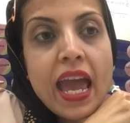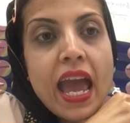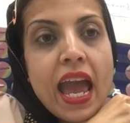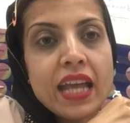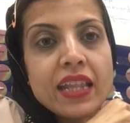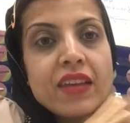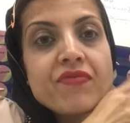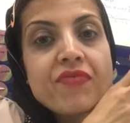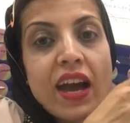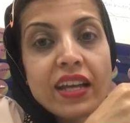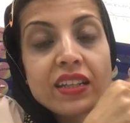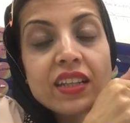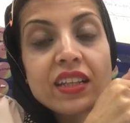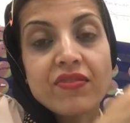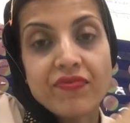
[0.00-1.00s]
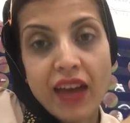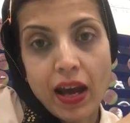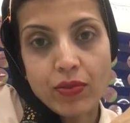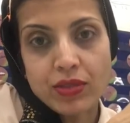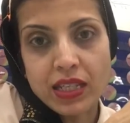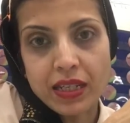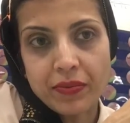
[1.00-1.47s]
and they finally
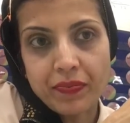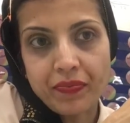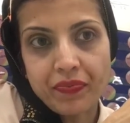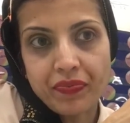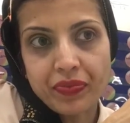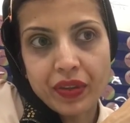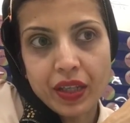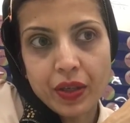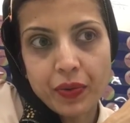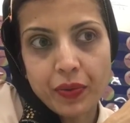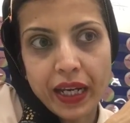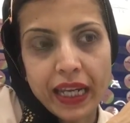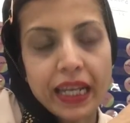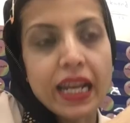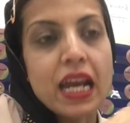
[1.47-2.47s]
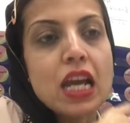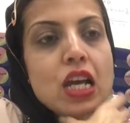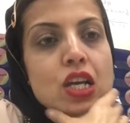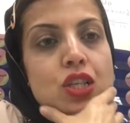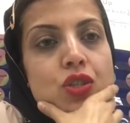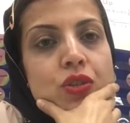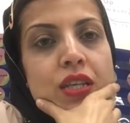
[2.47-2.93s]
found him, right?
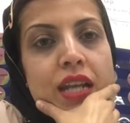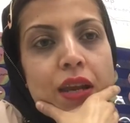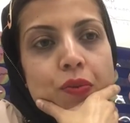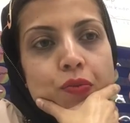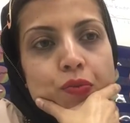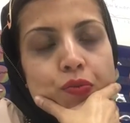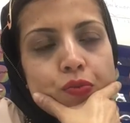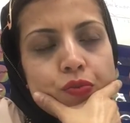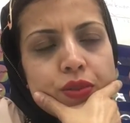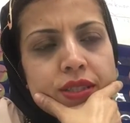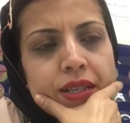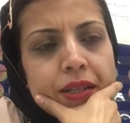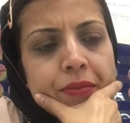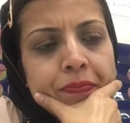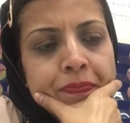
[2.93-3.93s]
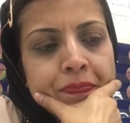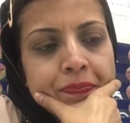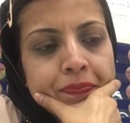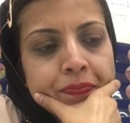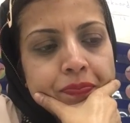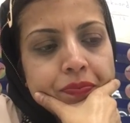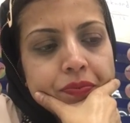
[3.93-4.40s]
So then I was like,
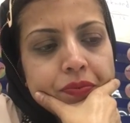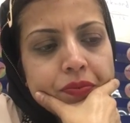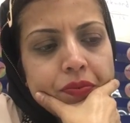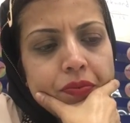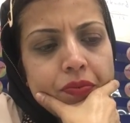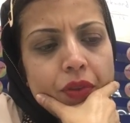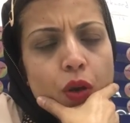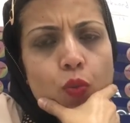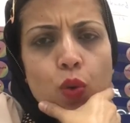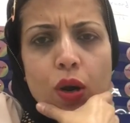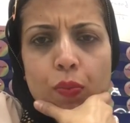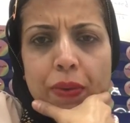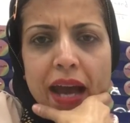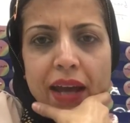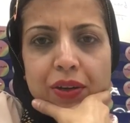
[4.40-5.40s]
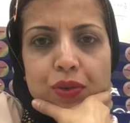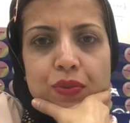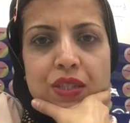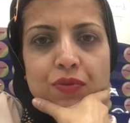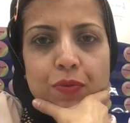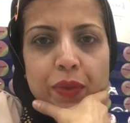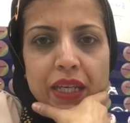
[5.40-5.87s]
what pattern
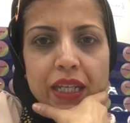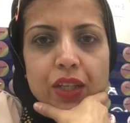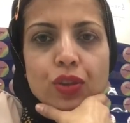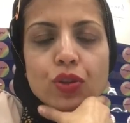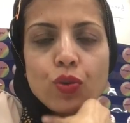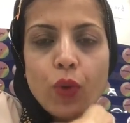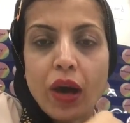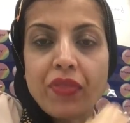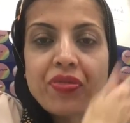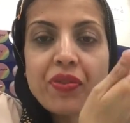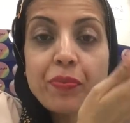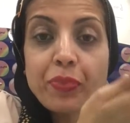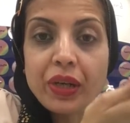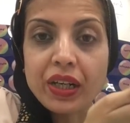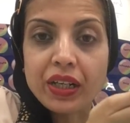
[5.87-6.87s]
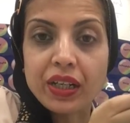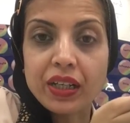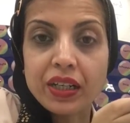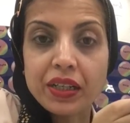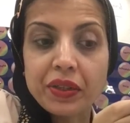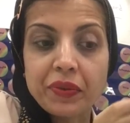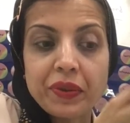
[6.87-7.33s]
was repeated throughout the book,
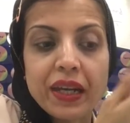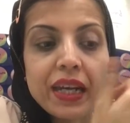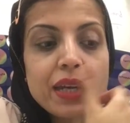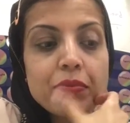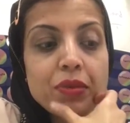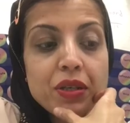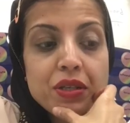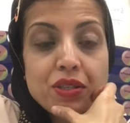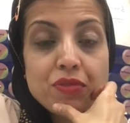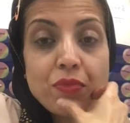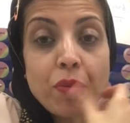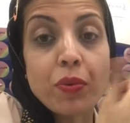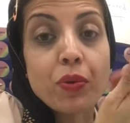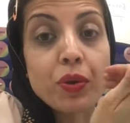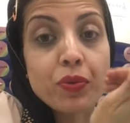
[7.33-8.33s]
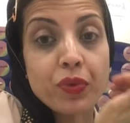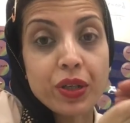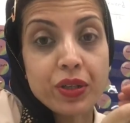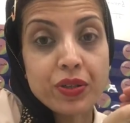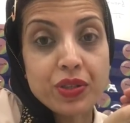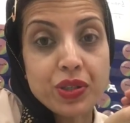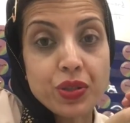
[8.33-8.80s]
right? Because remember what
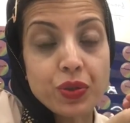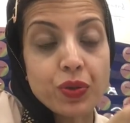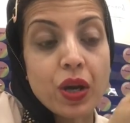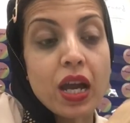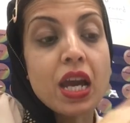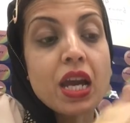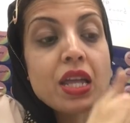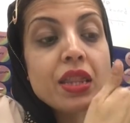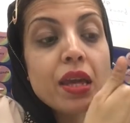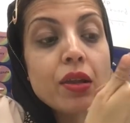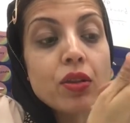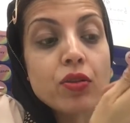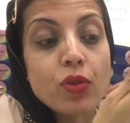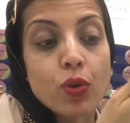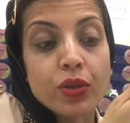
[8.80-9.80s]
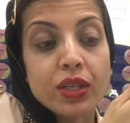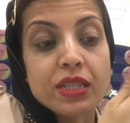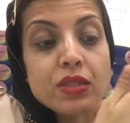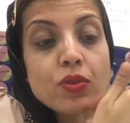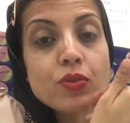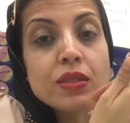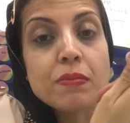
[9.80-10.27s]
readers do. They notice
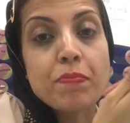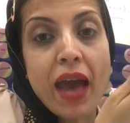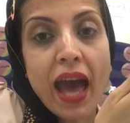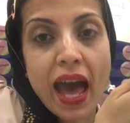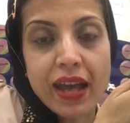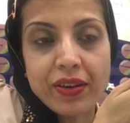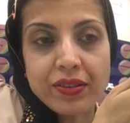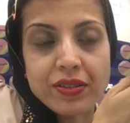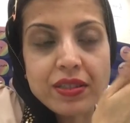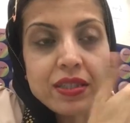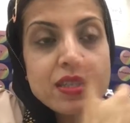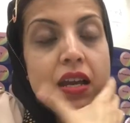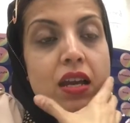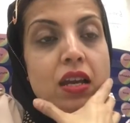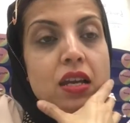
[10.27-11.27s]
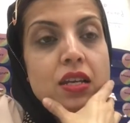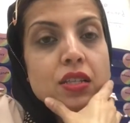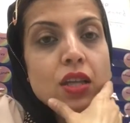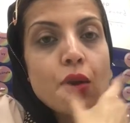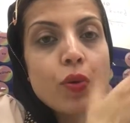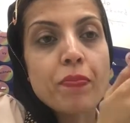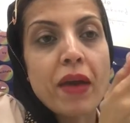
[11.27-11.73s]
those patterns. So
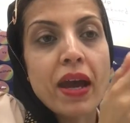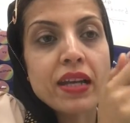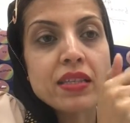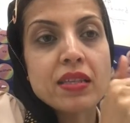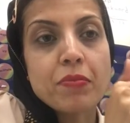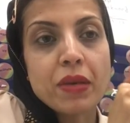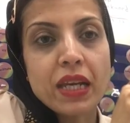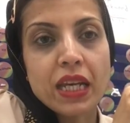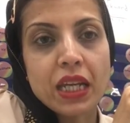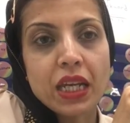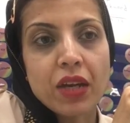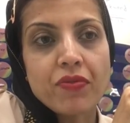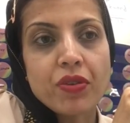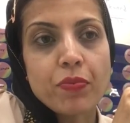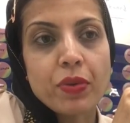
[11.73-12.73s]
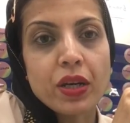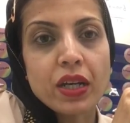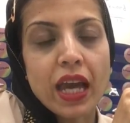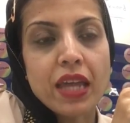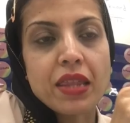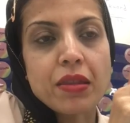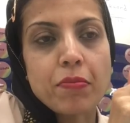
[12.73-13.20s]
I went back to the beginning of the book
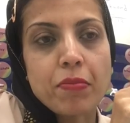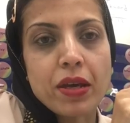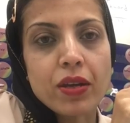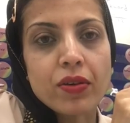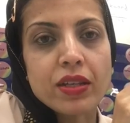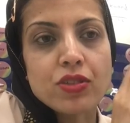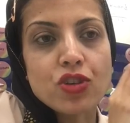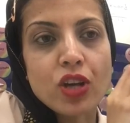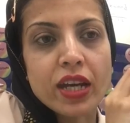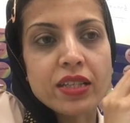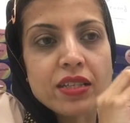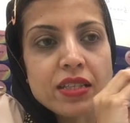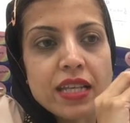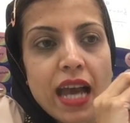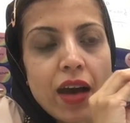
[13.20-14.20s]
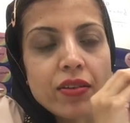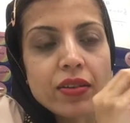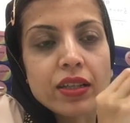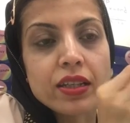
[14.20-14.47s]
and the middle and tried to see how